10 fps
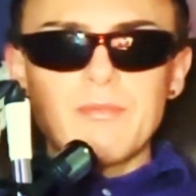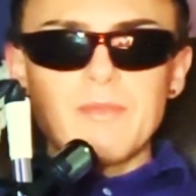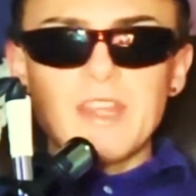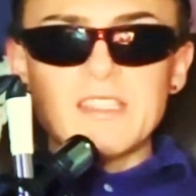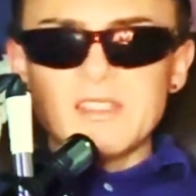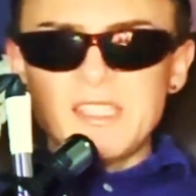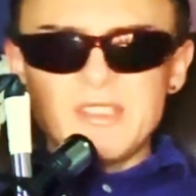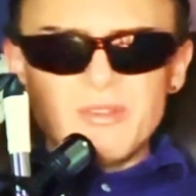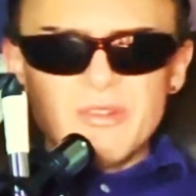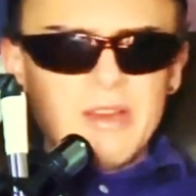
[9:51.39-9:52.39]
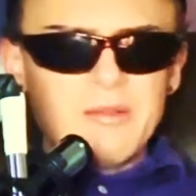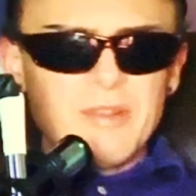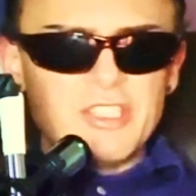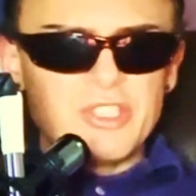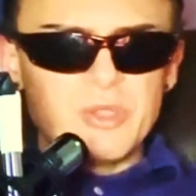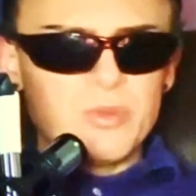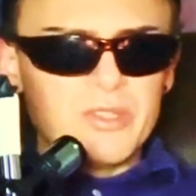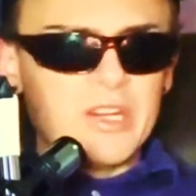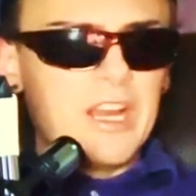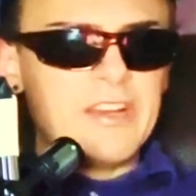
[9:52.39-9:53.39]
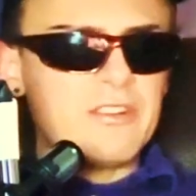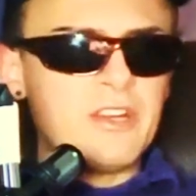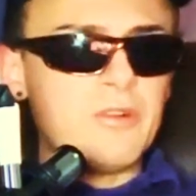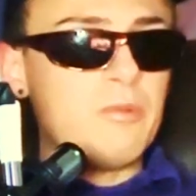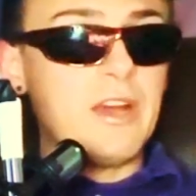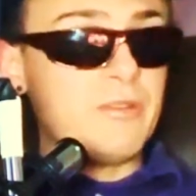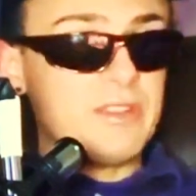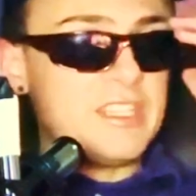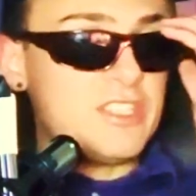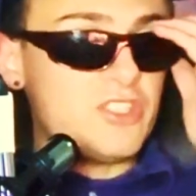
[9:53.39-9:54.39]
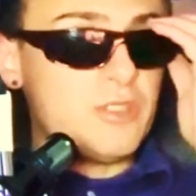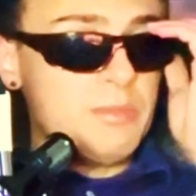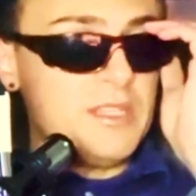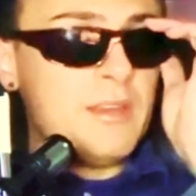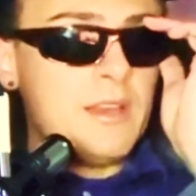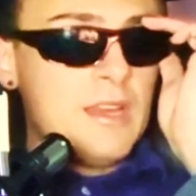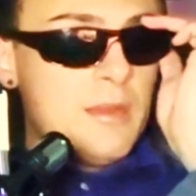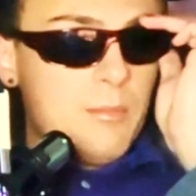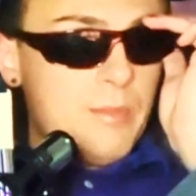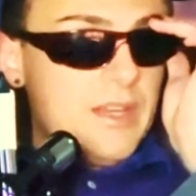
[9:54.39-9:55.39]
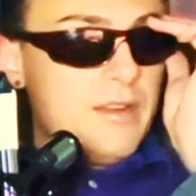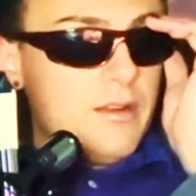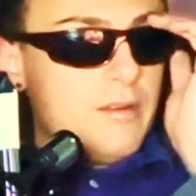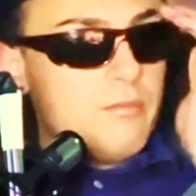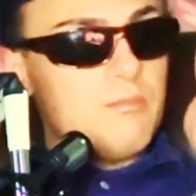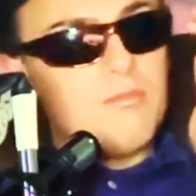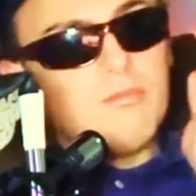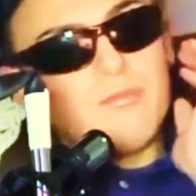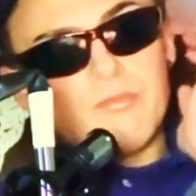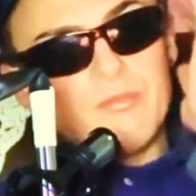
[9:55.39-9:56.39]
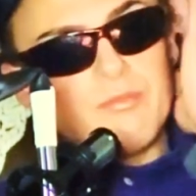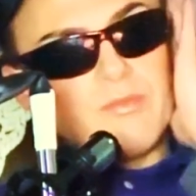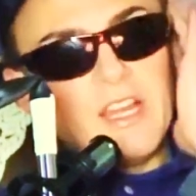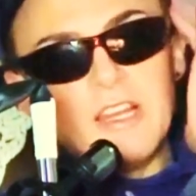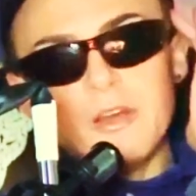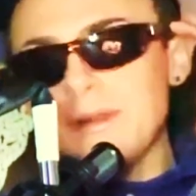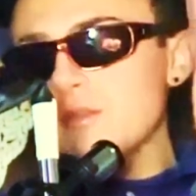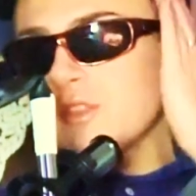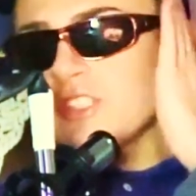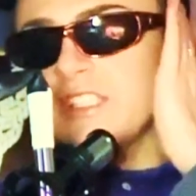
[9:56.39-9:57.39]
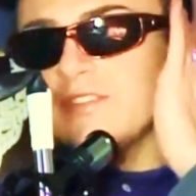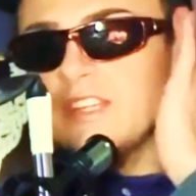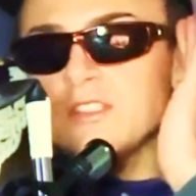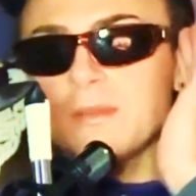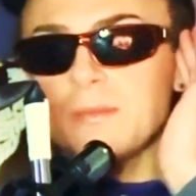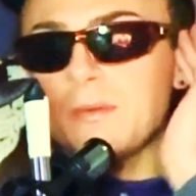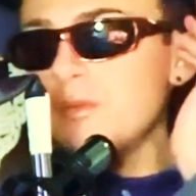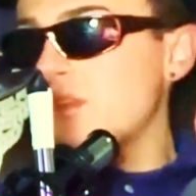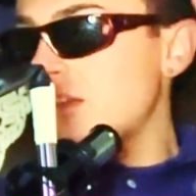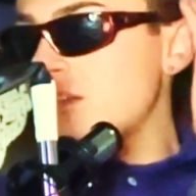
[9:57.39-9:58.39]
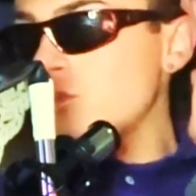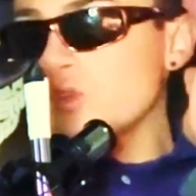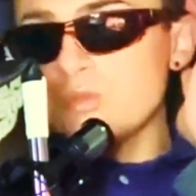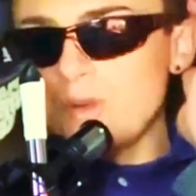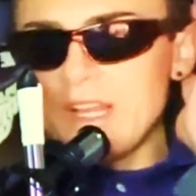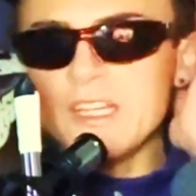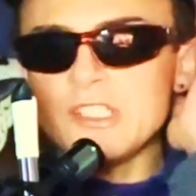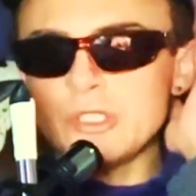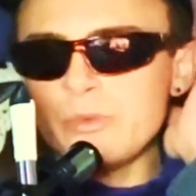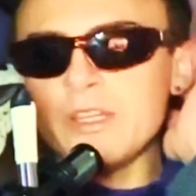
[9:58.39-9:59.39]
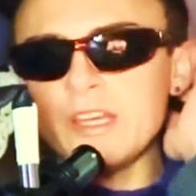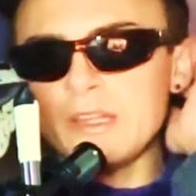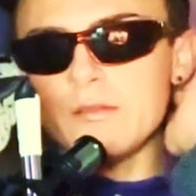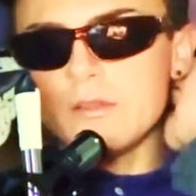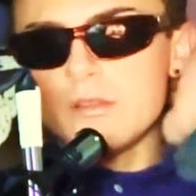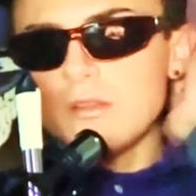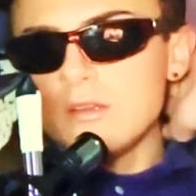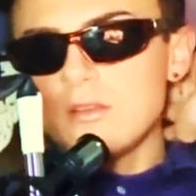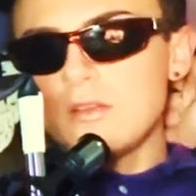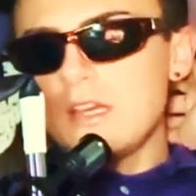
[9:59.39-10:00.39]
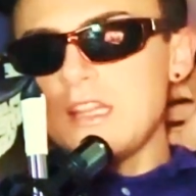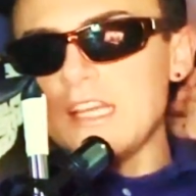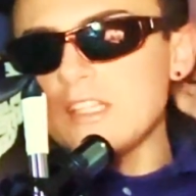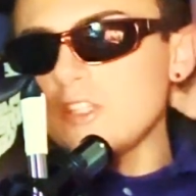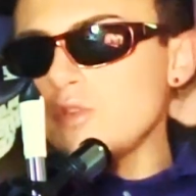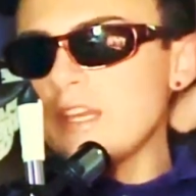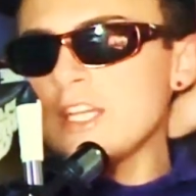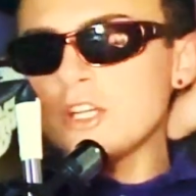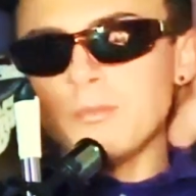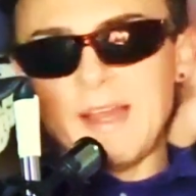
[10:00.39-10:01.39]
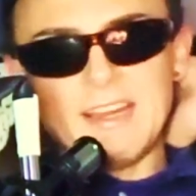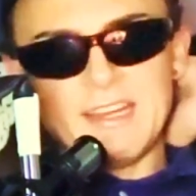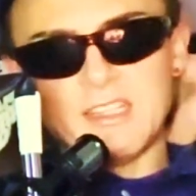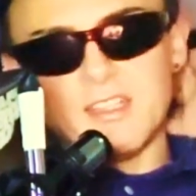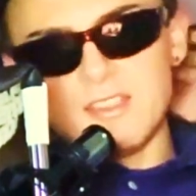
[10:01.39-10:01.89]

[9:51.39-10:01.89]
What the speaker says: that's legal. I'm not sure. I don't know. I don't think it should be, but yeah, no. But I was watching these videos about the people that regretted doing it, and like, you can't go back.